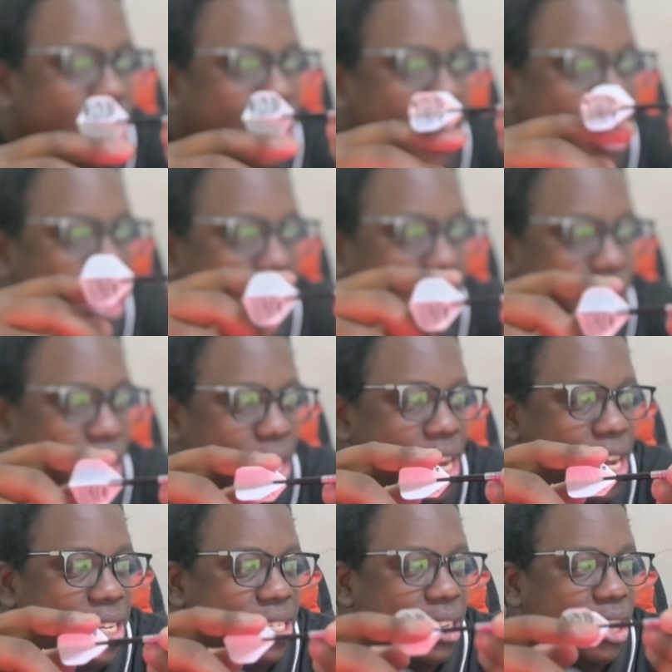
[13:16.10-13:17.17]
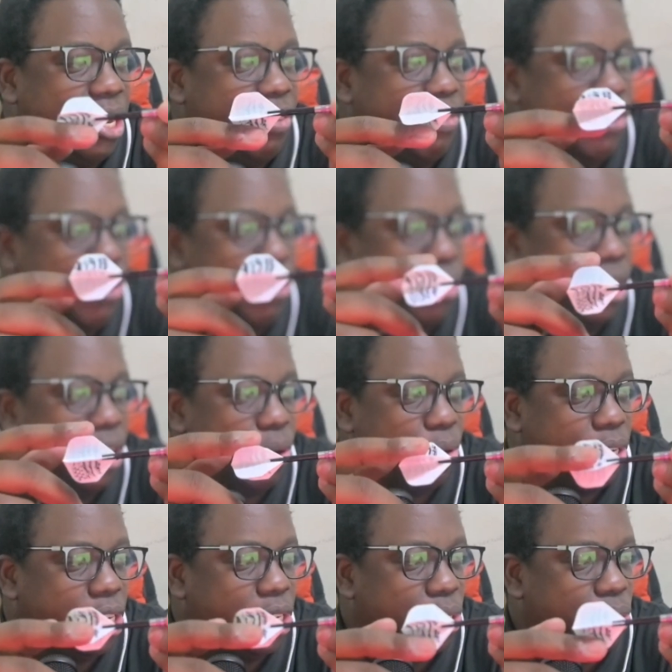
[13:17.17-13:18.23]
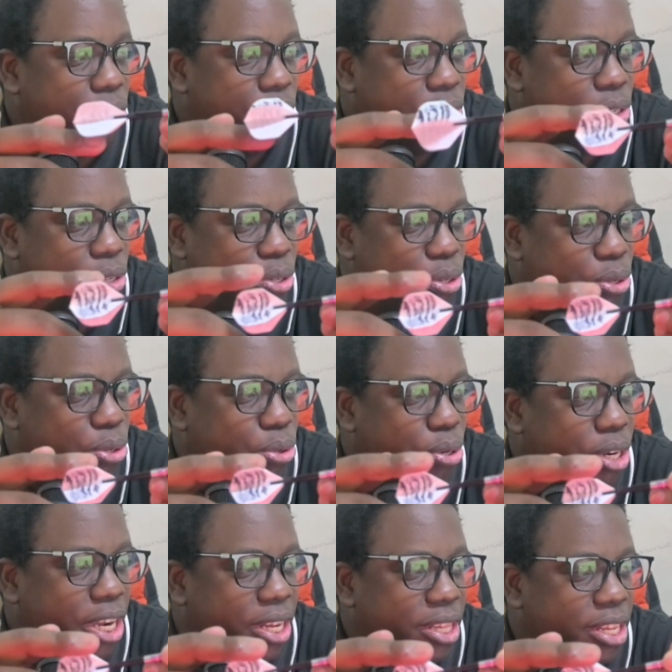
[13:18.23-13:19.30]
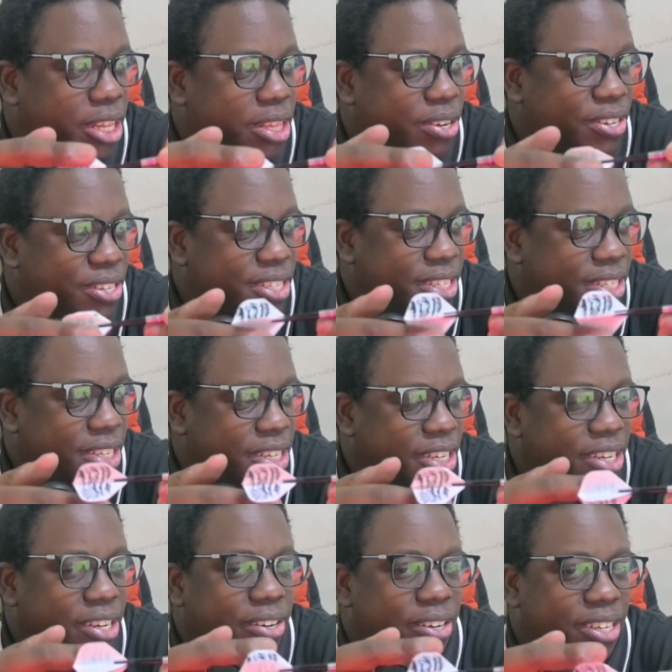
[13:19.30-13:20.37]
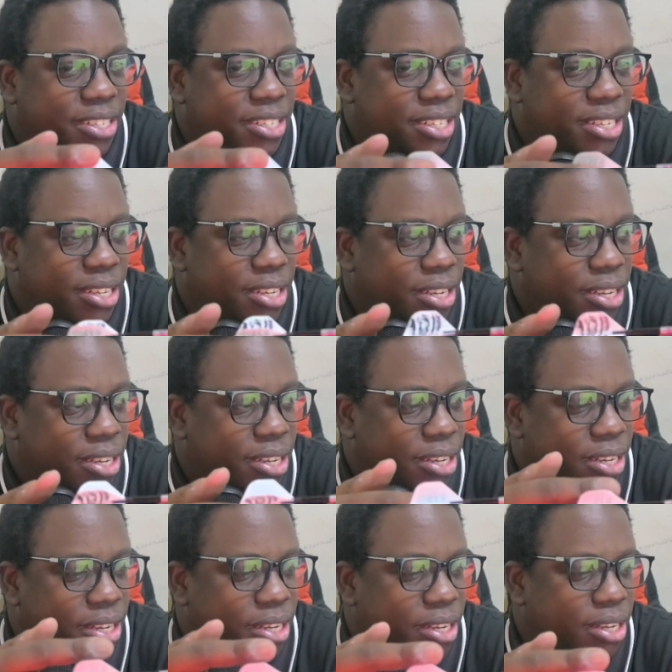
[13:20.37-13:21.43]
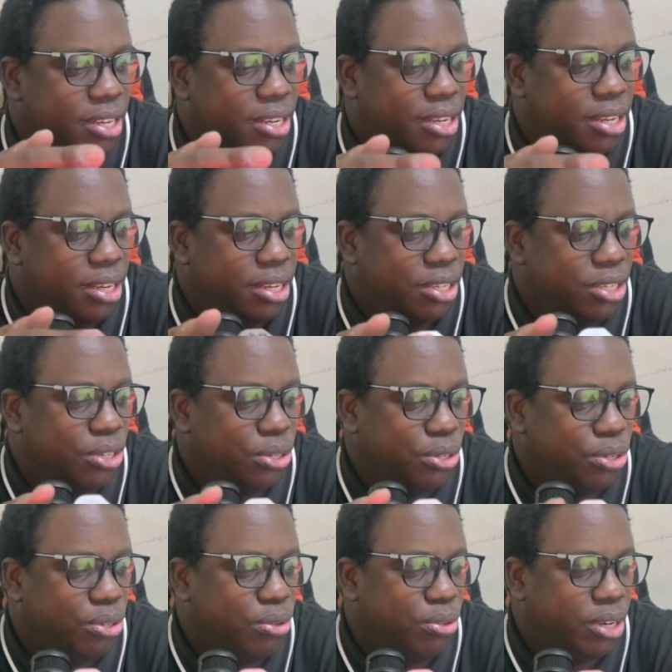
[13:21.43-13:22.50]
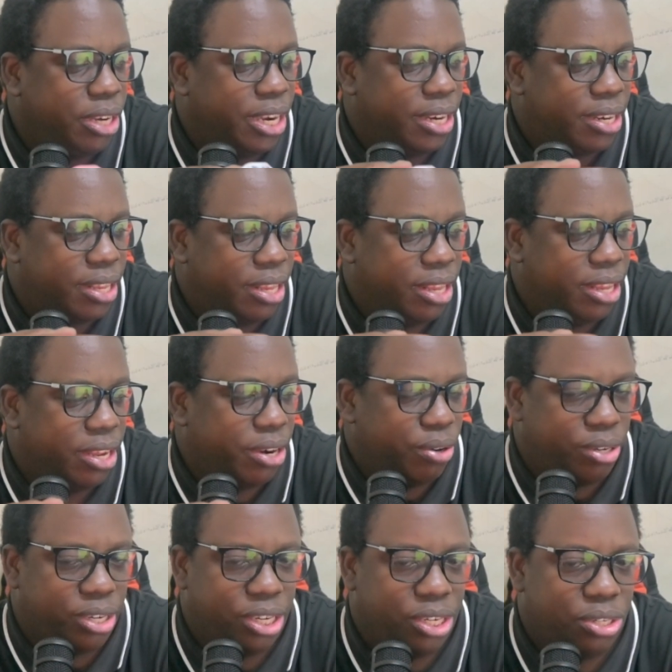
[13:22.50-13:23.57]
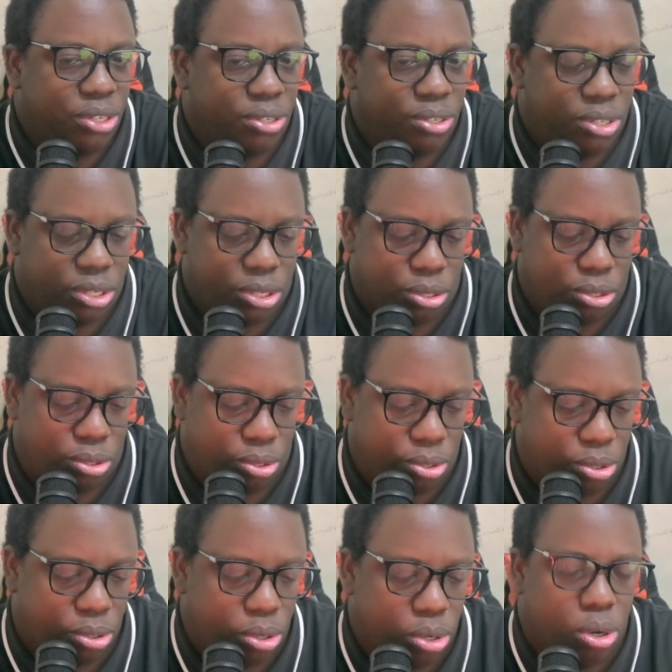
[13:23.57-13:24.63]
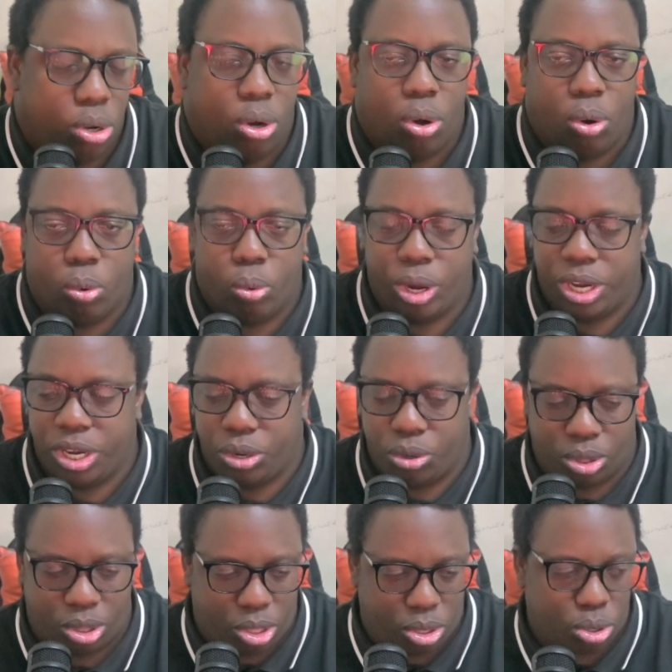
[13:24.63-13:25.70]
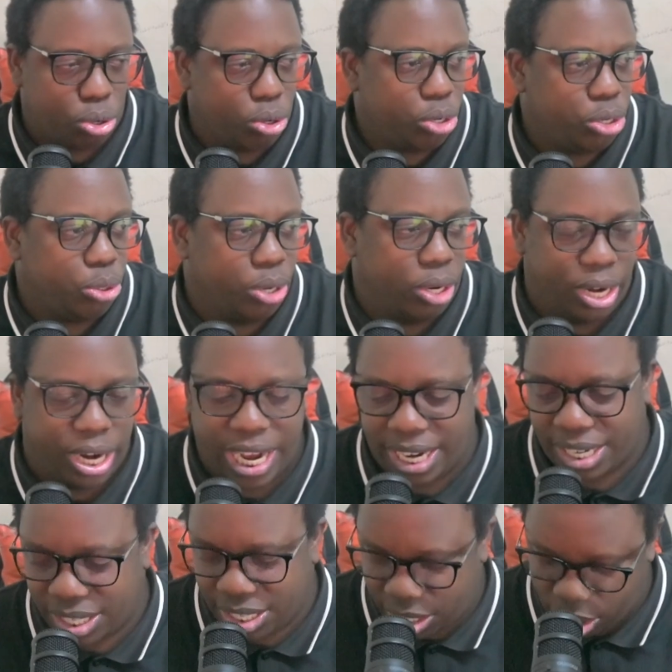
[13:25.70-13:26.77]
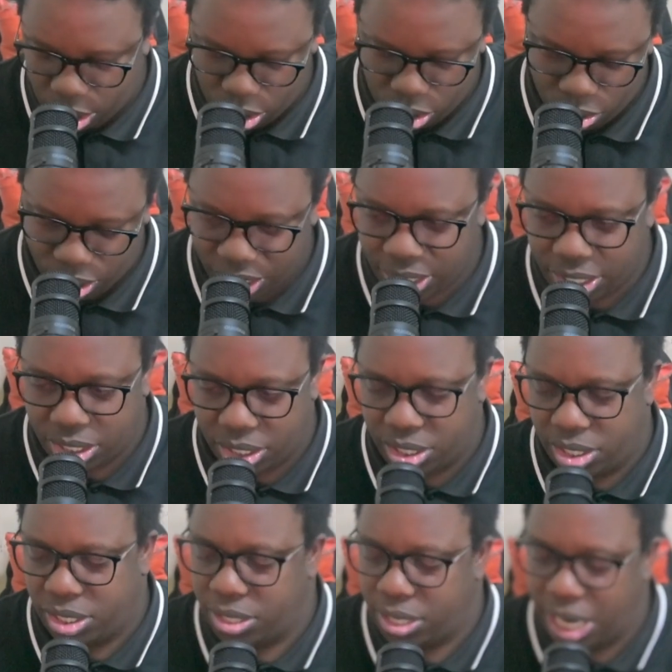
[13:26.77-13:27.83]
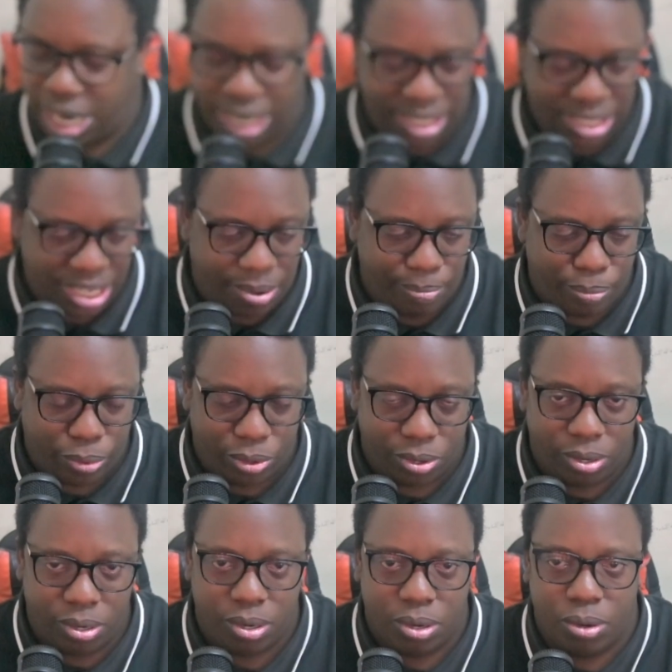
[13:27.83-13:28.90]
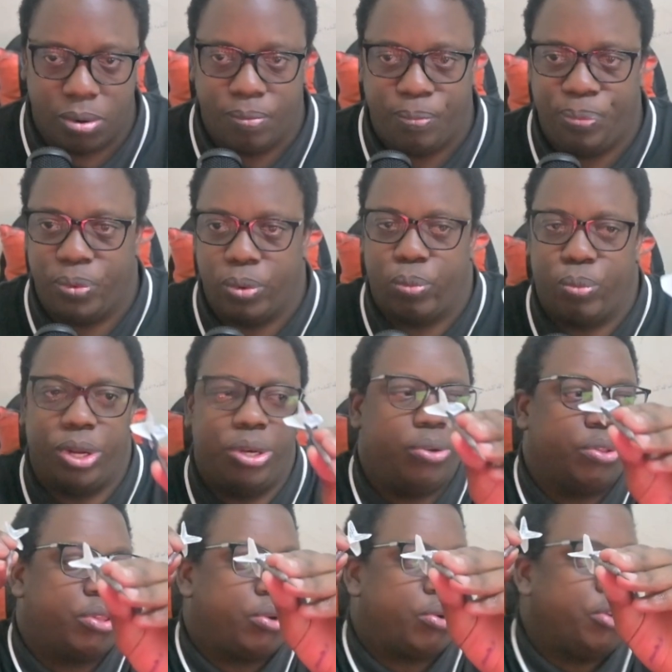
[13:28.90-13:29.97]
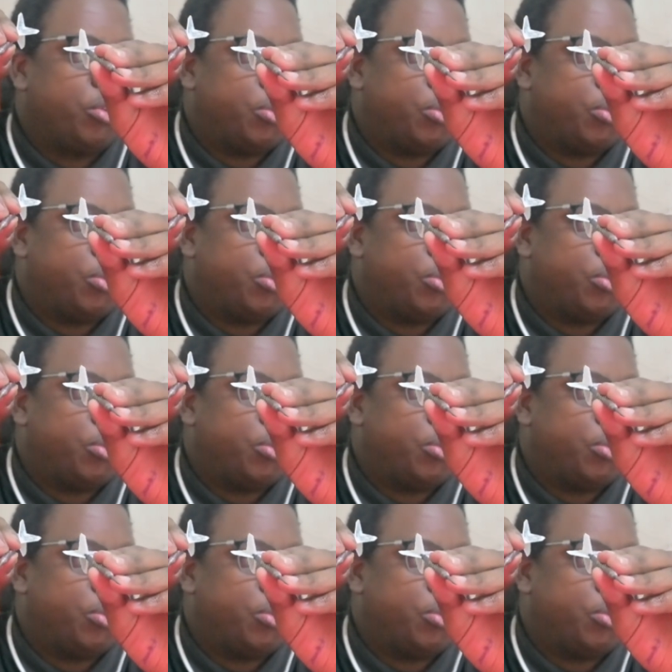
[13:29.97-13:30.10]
that it does give you the rotation, so you do get the 360 degrees. So you do get the rotation. So when you throw your dart, so this is an example, when you throw your